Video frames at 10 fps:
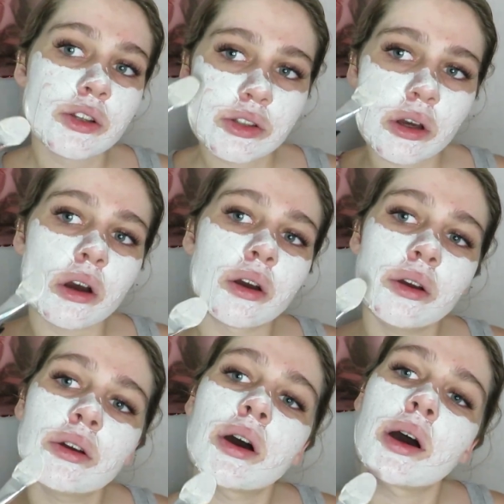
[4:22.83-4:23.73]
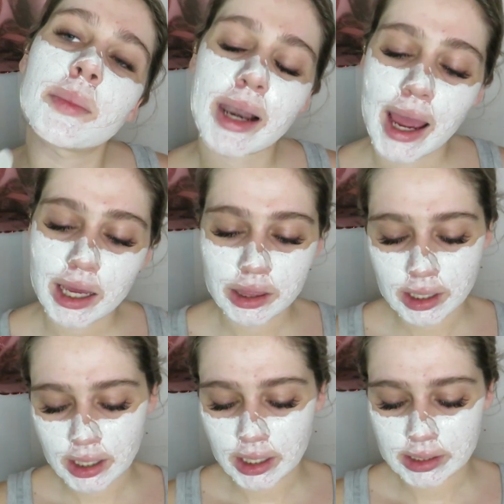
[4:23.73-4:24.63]
So, like
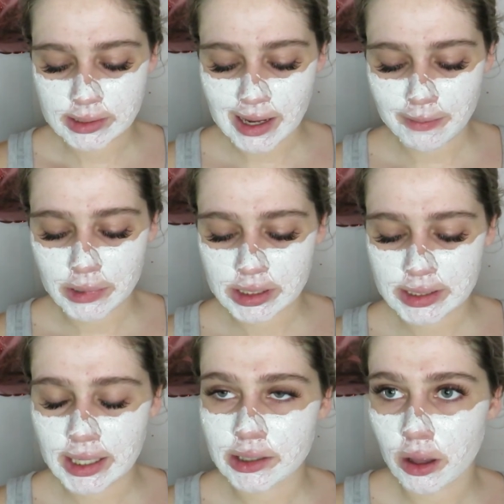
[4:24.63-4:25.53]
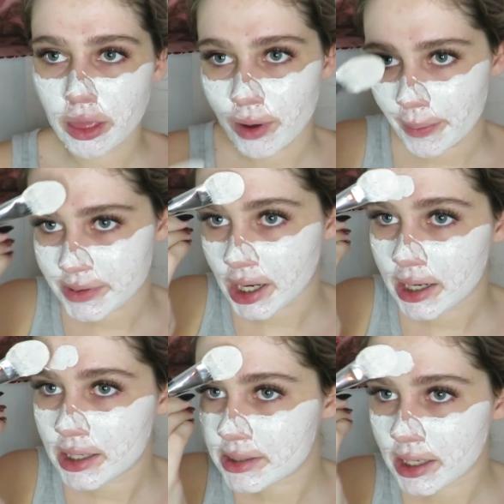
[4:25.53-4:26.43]
the statement said on the
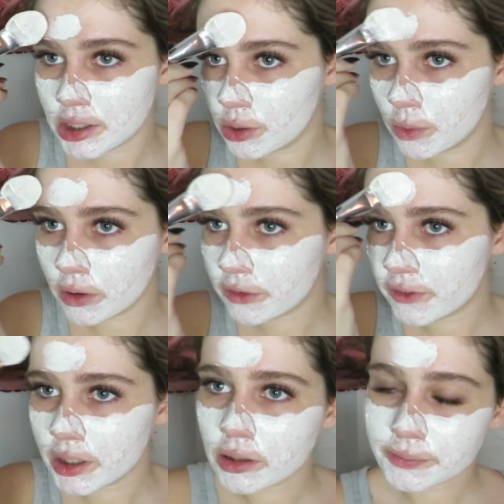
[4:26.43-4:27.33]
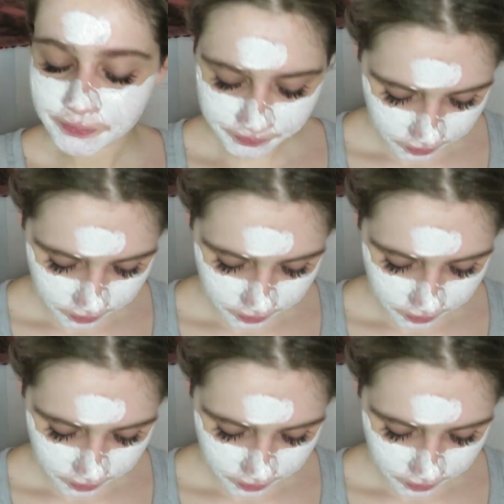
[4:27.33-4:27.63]
website, is that you will feel